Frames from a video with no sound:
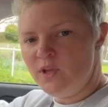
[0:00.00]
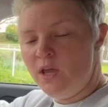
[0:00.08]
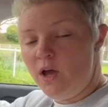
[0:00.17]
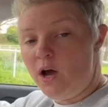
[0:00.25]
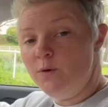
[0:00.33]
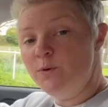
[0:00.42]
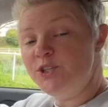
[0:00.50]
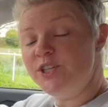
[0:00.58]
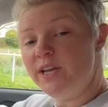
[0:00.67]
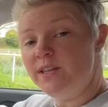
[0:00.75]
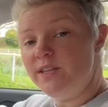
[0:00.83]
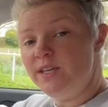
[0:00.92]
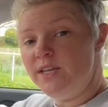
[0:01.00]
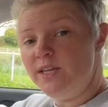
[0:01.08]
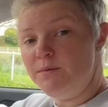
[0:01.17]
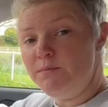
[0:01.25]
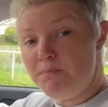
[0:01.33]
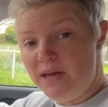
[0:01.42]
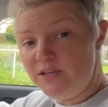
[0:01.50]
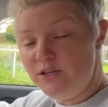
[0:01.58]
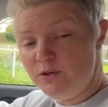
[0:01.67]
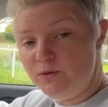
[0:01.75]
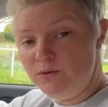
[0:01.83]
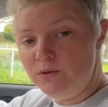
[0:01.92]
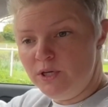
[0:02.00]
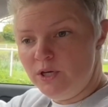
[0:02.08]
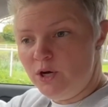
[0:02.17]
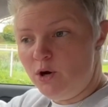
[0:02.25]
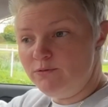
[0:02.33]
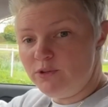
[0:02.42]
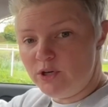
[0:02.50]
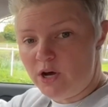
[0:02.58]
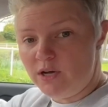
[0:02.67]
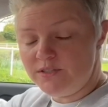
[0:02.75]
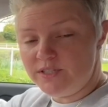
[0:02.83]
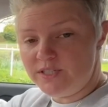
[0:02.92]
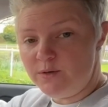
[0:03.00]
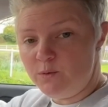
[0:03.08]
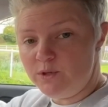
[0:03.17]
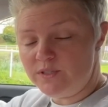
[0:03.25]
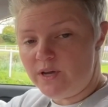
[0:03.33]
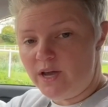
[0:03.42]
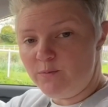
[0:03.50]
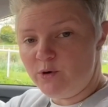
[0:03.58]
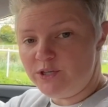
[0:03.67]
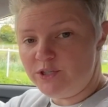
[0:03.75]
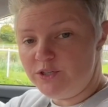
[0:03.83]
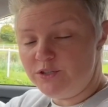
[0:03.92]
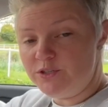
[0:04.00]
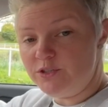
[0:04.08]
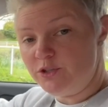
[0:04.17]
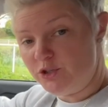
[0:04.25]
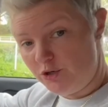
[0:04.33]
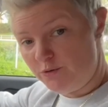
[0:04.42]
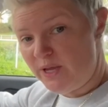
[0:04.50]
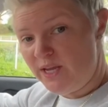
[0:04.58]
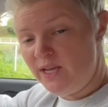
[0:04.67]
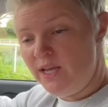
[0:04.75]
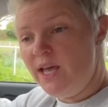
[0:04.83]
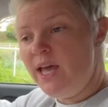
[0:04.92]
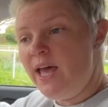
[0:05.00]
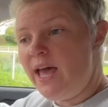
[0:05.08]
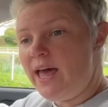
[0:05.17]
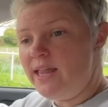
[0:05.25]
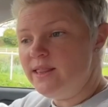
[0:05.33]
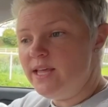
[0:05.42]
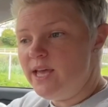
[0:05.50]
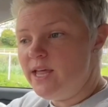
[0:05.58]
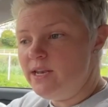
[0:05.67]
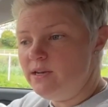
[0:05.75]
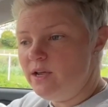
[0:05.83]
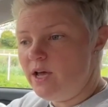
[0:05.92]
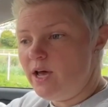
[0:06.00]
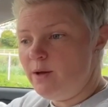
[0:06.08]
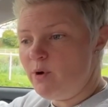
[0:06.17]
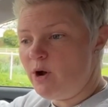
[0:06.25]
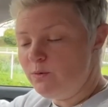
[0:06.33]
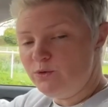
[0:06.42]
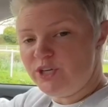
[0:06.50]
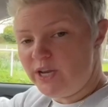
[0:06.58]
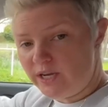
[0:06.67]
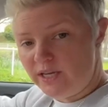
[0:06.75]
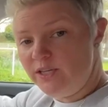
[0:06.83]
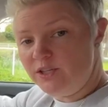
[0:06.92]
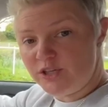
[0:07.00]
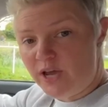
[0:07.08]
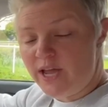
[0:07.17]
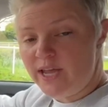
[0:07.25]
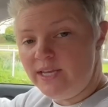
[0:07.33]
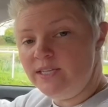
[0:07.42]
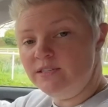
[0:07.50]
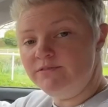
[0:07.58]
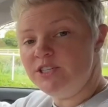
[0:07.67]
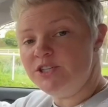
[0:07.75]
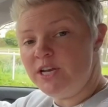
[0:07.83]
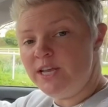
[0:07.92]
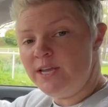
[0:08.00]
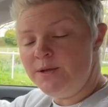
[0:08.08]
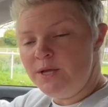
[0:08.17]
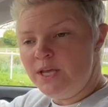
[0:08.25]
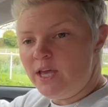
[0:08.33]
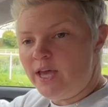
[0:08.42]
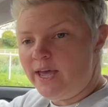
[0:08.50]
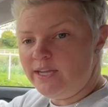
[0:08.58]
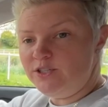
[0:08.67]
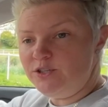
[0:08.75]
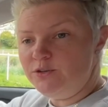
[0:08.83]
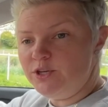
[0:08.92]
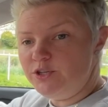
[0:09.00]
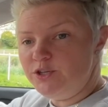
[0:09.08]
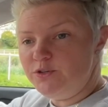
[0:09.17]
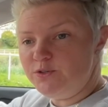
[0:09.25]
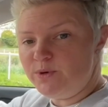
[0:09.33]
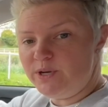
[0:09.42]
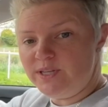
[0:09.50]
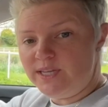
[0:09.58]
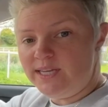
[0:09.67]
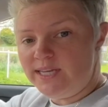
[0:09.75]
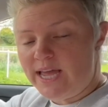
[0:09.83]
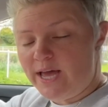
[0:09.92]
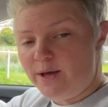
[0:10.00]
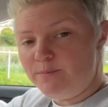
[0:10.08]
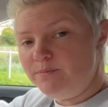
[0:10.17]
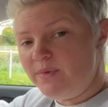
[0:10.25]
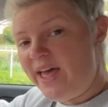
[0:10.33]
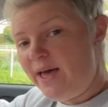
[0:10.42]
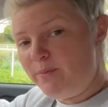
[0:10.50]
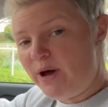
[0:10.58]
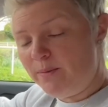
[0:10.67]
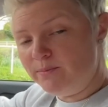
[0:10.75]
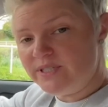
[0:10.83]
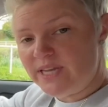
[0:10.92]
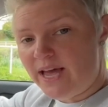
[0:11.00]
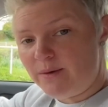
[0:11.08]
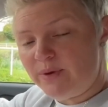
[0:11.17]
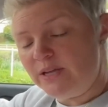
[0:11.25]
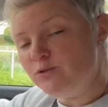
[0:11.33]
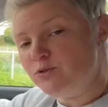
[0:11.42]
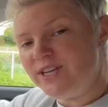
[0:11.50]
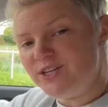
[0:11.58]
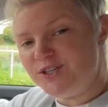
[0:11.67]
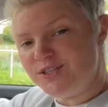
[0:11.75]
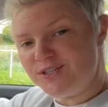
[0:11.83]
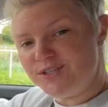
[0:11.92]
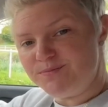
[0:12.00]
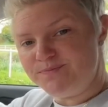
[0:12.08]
I would check the manual of the car to see what the tyre pressures should be, and then I will check each tyre individually, and you can use one of the air pumps at petrol stations.